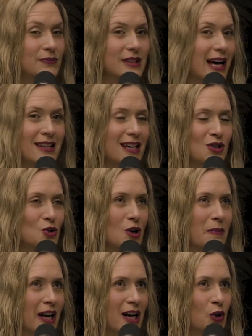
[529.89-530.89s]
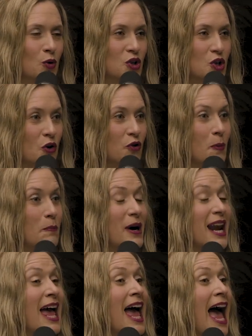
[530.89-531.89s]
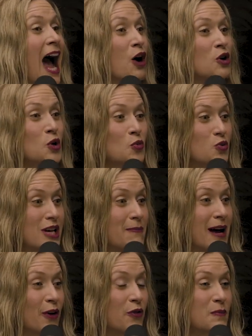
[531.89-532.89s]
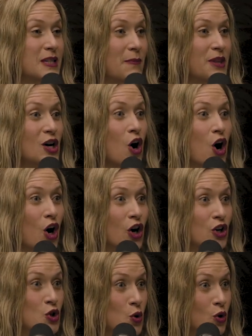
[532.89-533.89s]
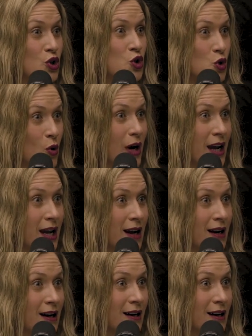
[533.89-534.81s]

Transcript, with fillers: That story about Eleanor's over, but how do you rebound from something hard towards joy?